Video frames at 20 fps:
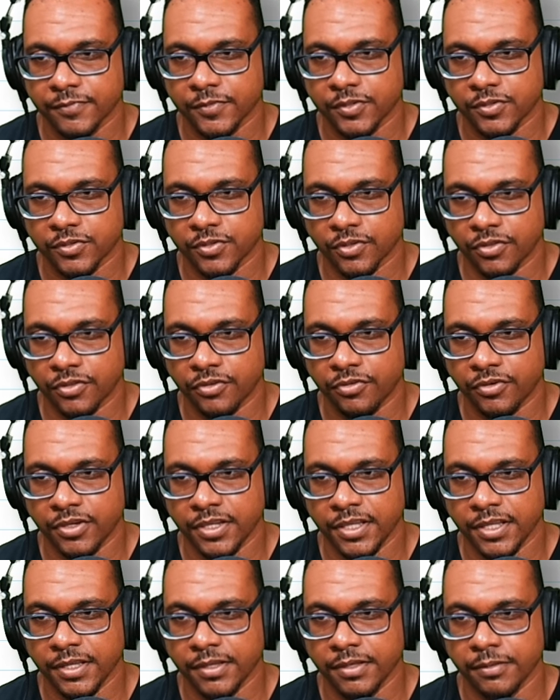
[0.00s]
So
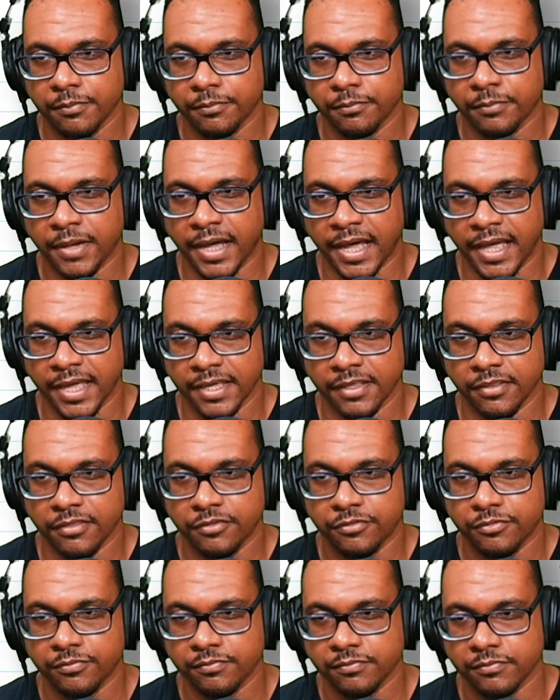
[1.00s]
3 by
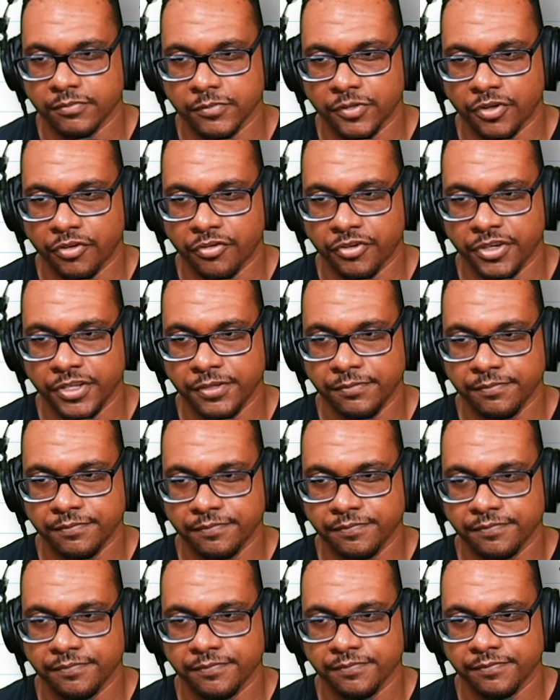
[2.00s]
3.
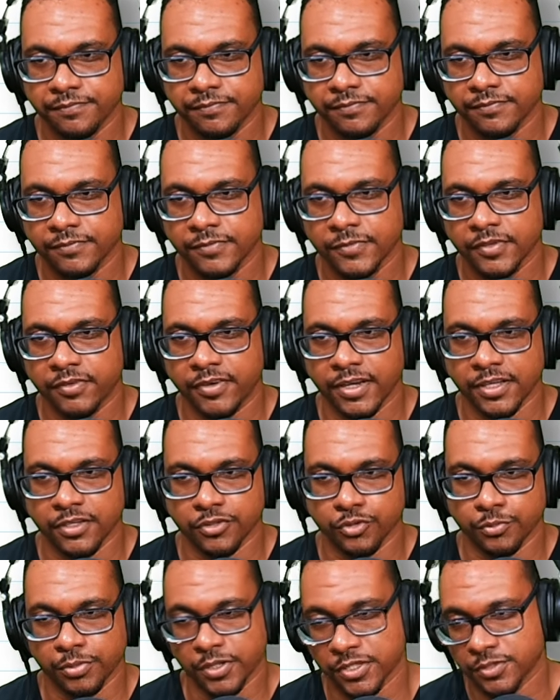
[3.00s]
Right?
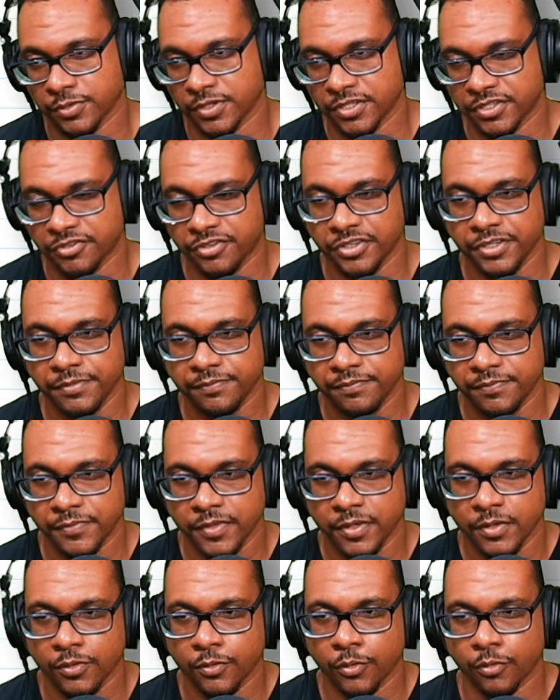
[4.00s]
Because 2 plus 1 is 3
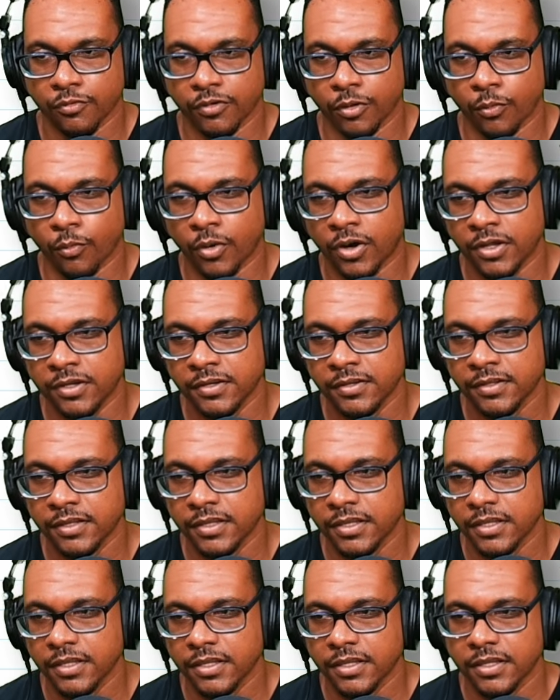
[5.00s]
over 1.
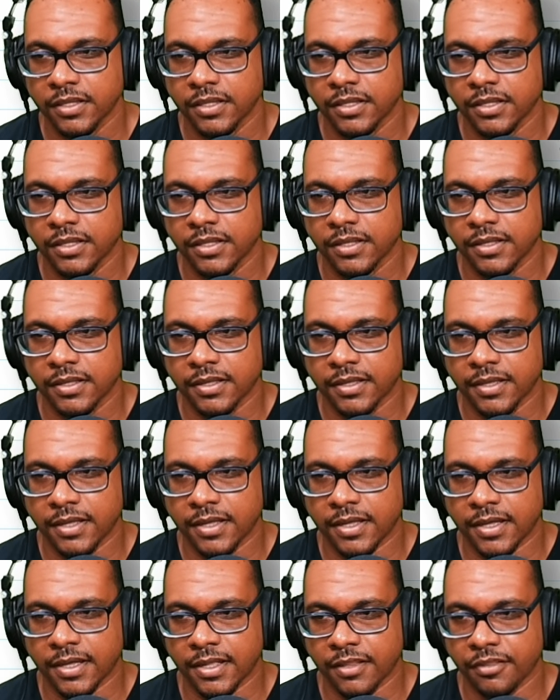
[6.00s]

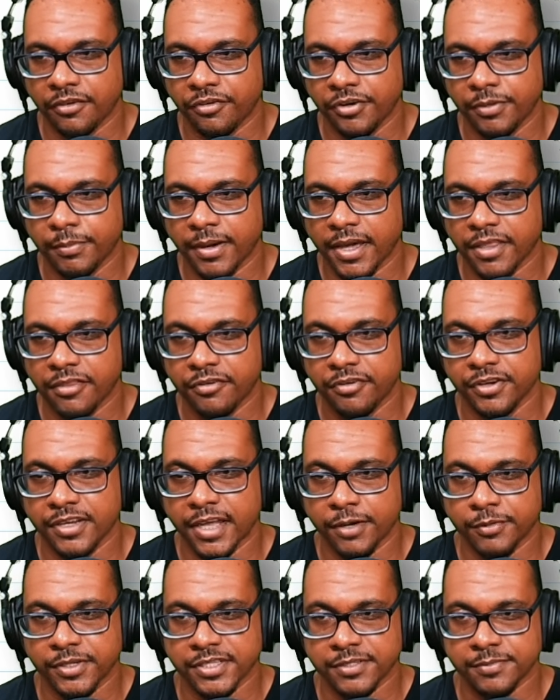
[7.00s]
And 3 by 3,
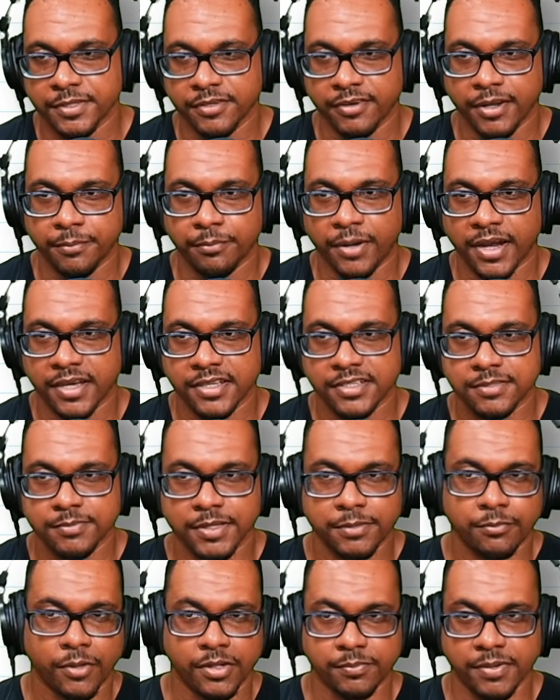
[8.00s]
that would mean, right? Brackets
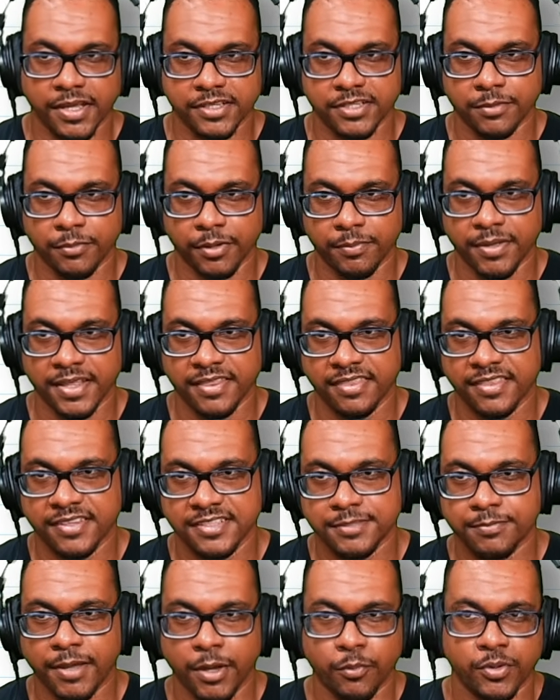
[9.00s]
mean multiply. So multiplying
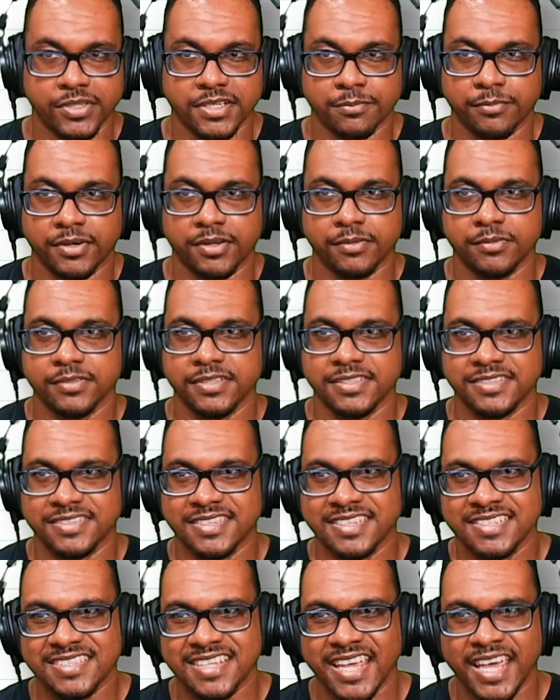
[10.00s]
this by what
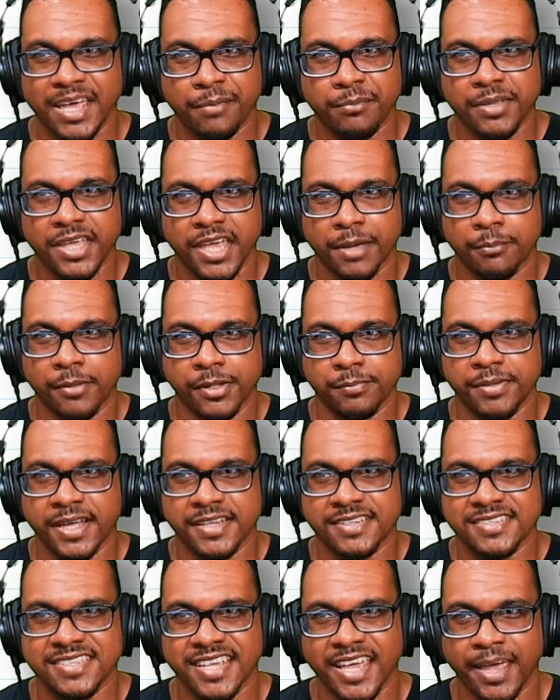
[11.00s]
this M here,
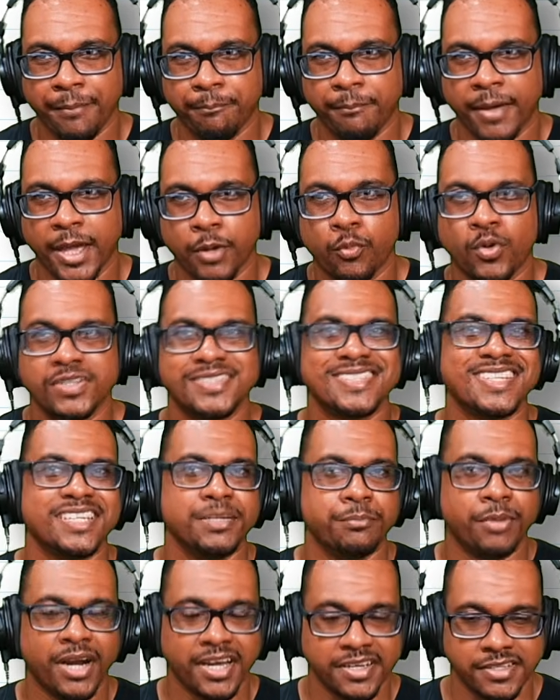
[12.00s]
multiplying this M by what's in
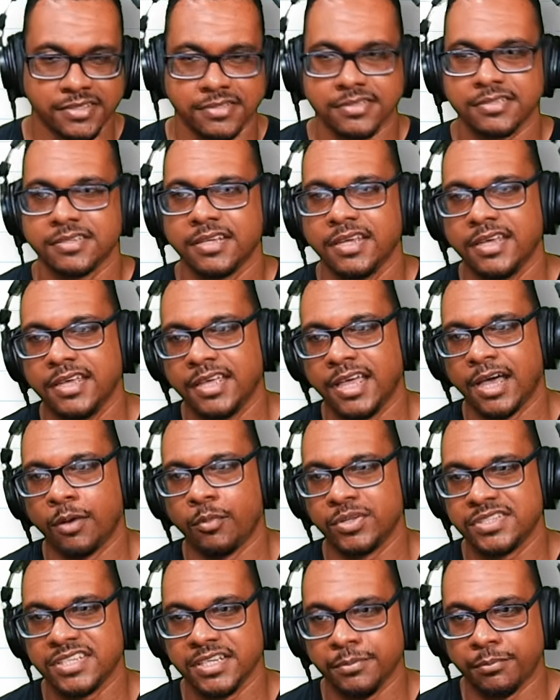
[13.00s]
the brackets. And
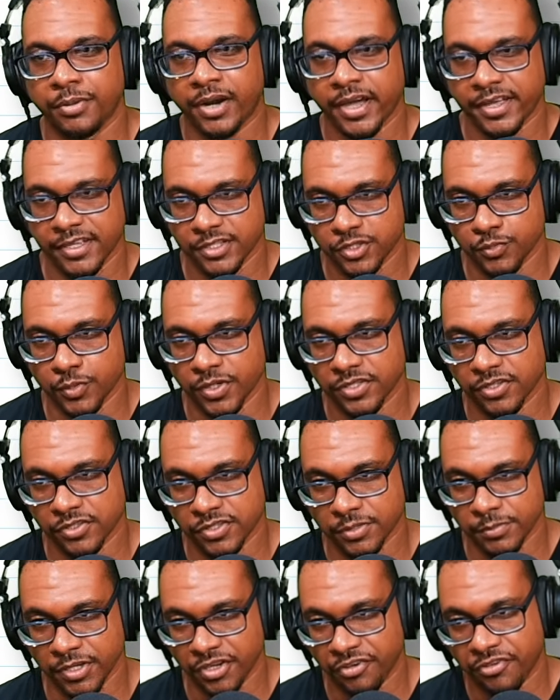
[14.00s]
what's in the brackets works out
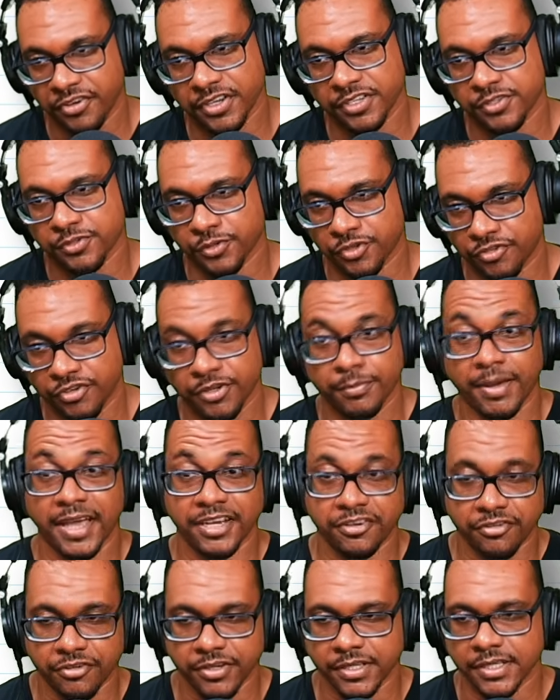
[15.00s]
to be 3. So 3 by
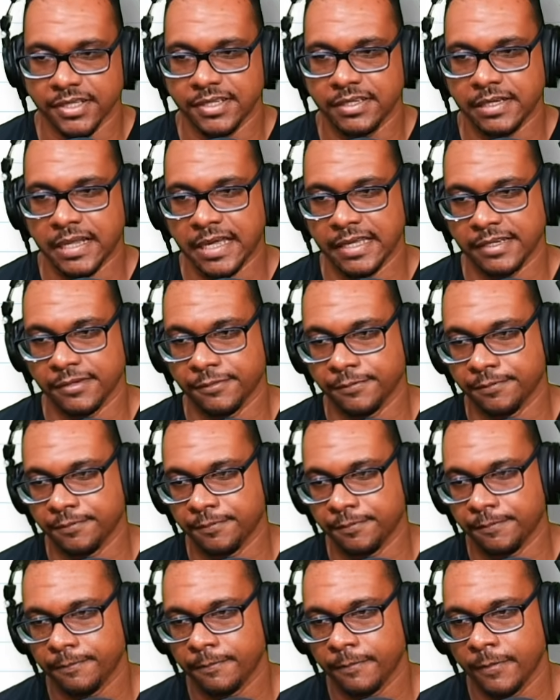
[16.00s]
3, 9
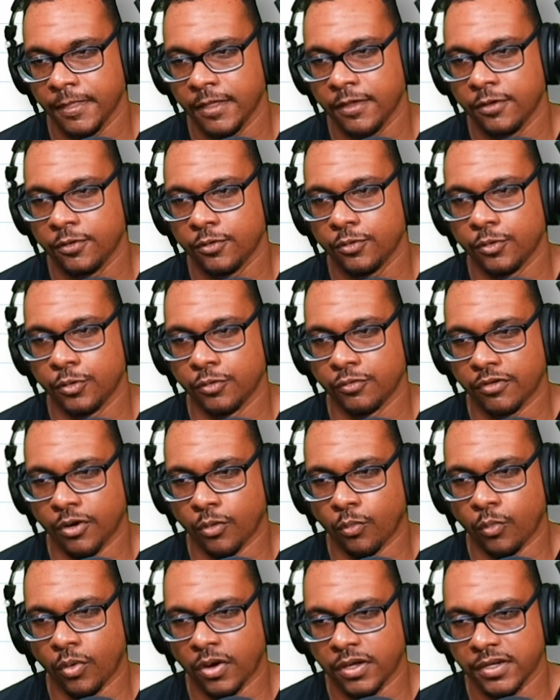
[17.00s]
over
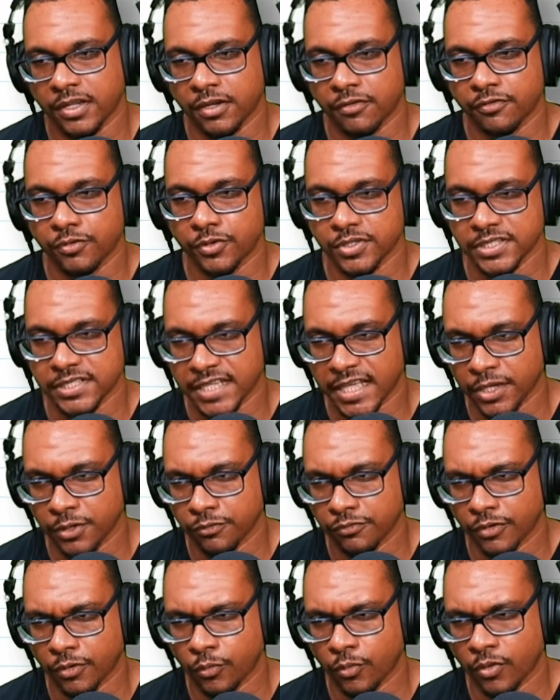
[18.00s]
1. And of course, 9
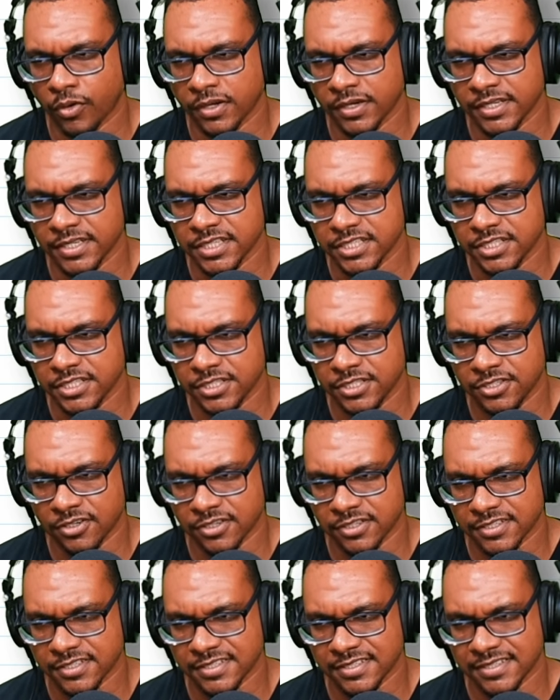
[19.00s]
over 1 is
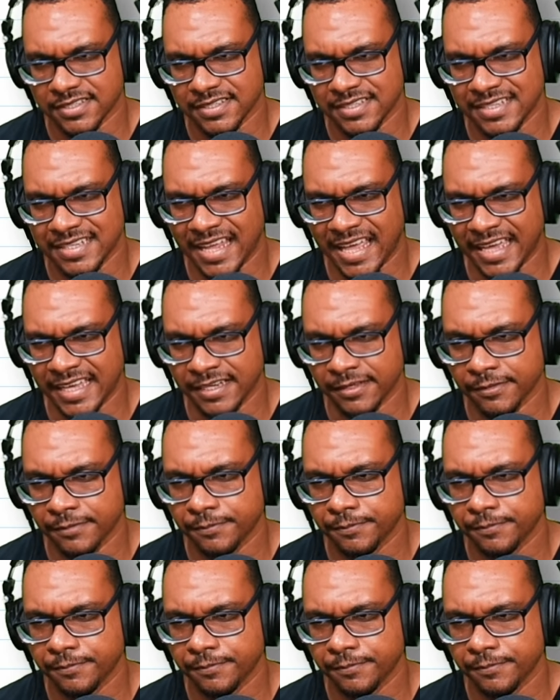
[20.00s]
just 9.